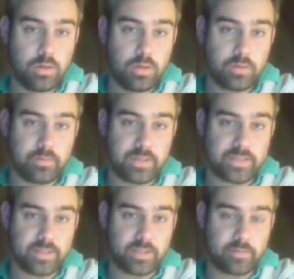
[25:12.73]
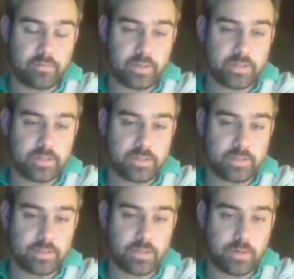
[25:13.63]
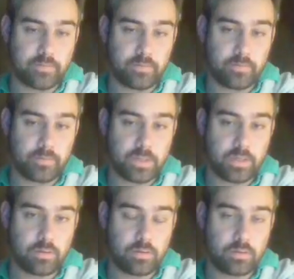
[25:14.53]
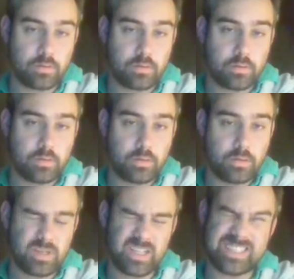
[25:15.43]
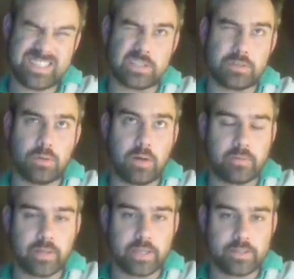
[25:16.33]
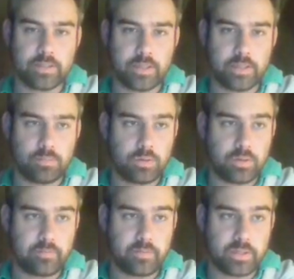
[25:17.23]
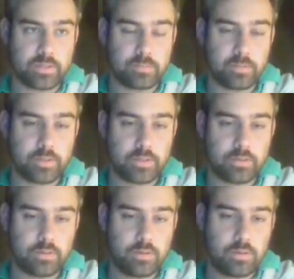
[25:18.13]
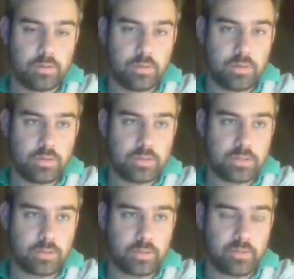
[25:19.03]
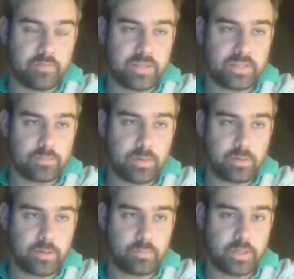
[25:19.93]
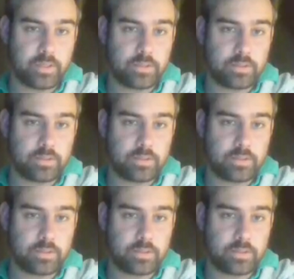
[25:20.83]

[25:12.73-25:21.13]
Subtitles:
If he has Kitchen Finks, this is awful for me. It's not so awful. I get to Lightning Bolt the Finks, but it's not really advancing my game plan.